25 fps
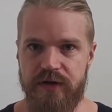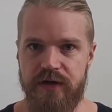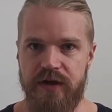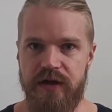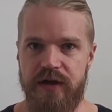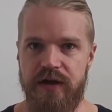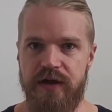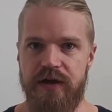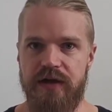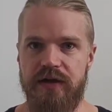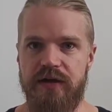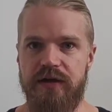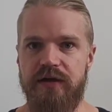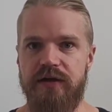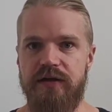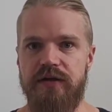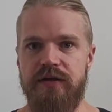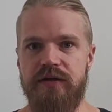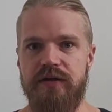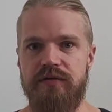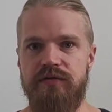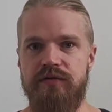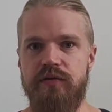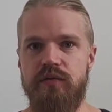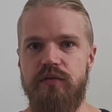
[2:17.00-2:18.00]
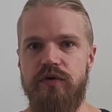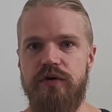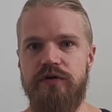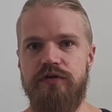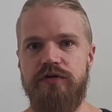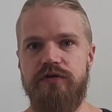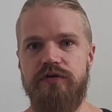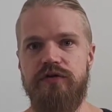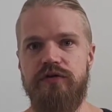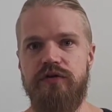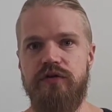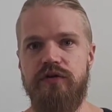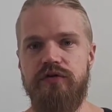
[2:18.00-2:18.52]
and if you wanted
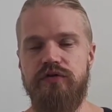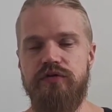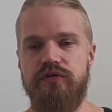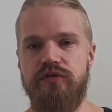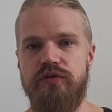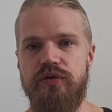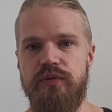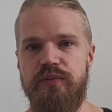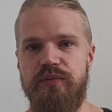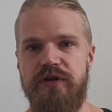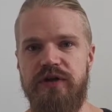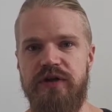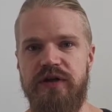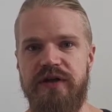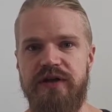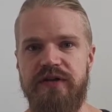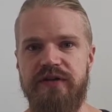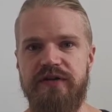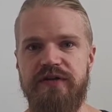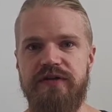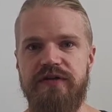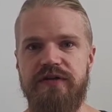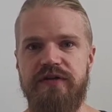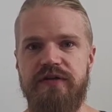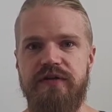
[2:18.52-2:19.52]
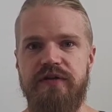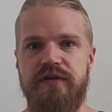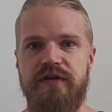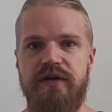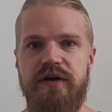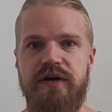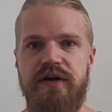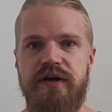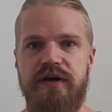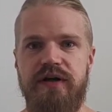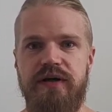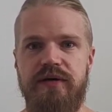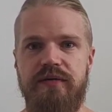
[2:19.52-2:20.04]
to go to a place,
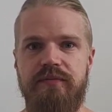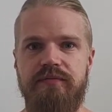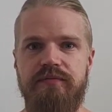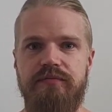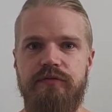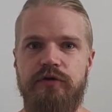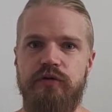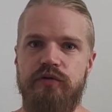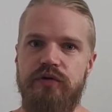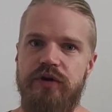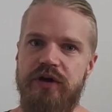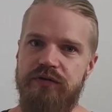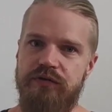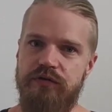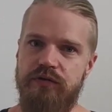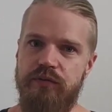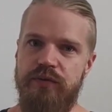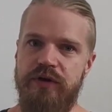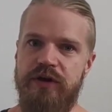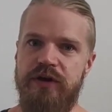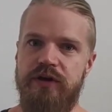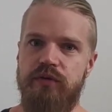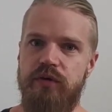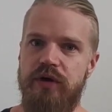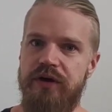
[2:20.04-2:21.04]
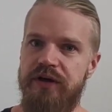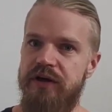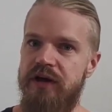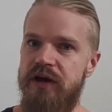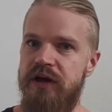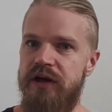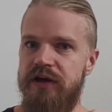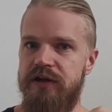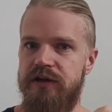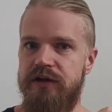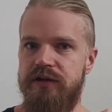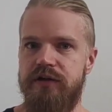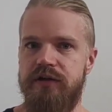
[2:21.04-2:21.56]
you would have to pay quite a
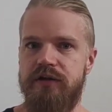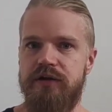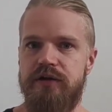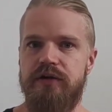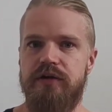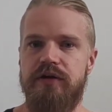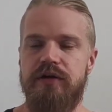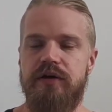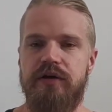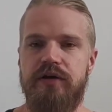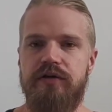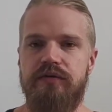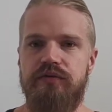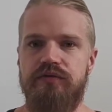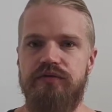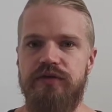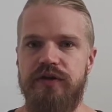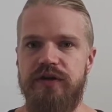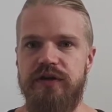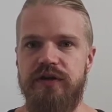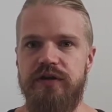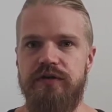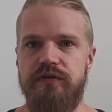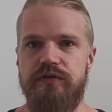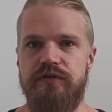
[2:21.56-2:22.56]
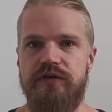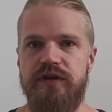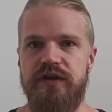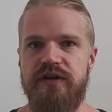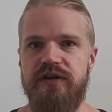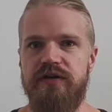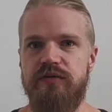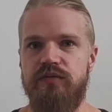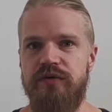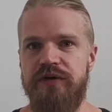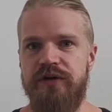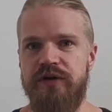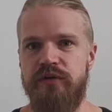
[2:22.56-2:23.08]
high fee to take
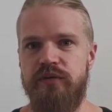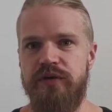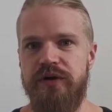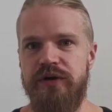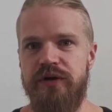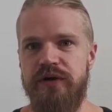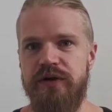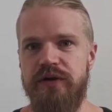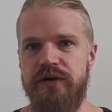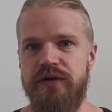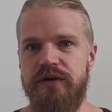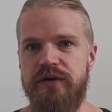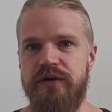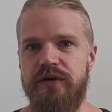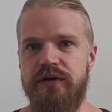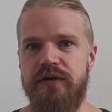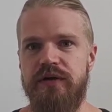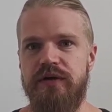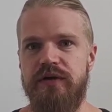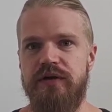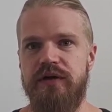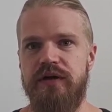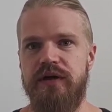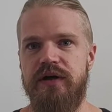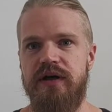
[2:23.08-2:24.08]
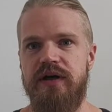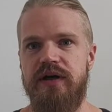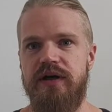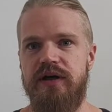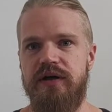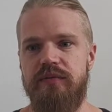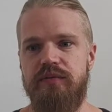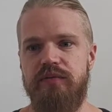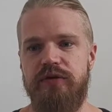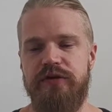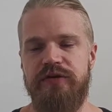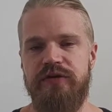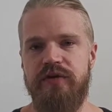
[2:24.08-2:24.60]
the railway.
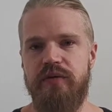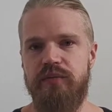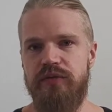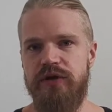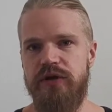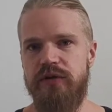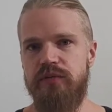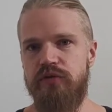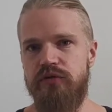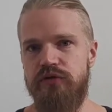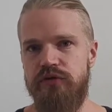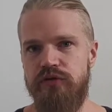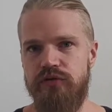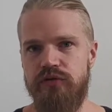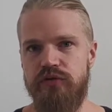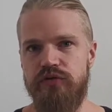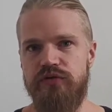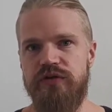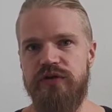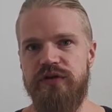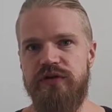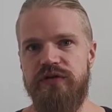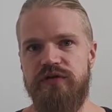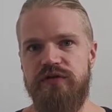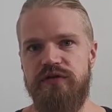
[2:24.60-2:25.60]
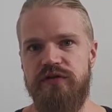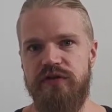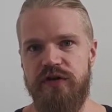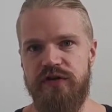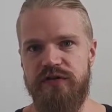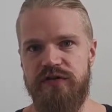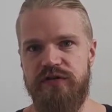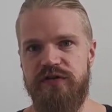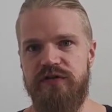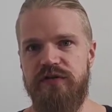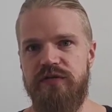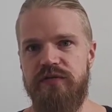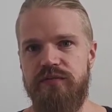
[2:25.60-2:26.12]
But some people used it
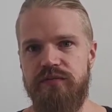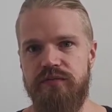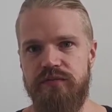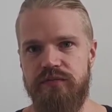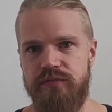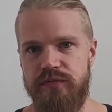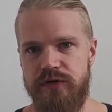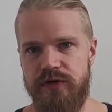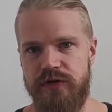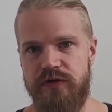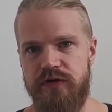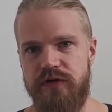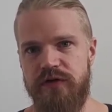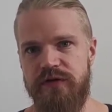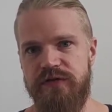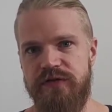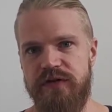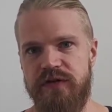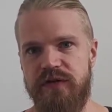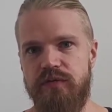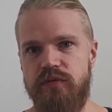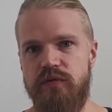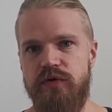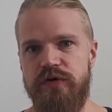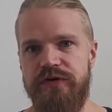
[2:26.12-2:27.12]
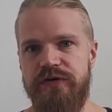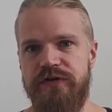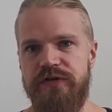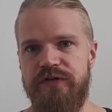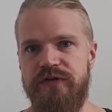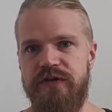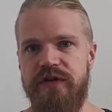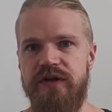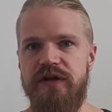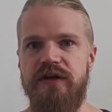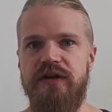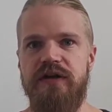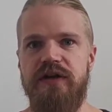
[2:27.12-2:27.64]
just because it was
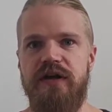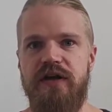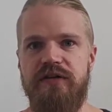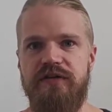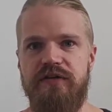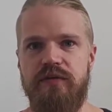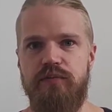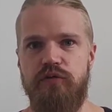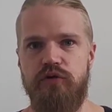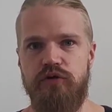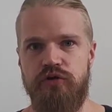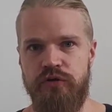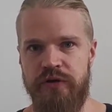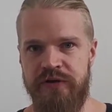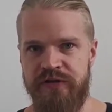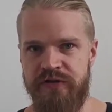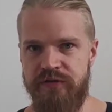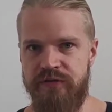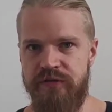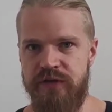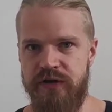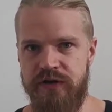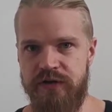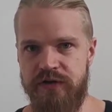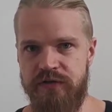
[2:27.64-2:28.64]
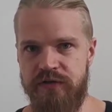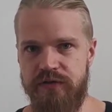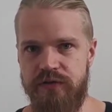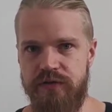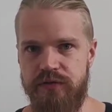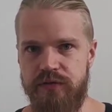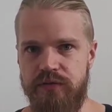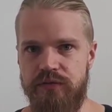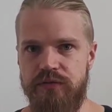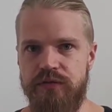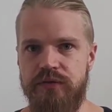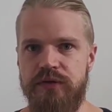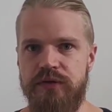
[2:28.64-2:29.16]
seen as a progressive thing to do.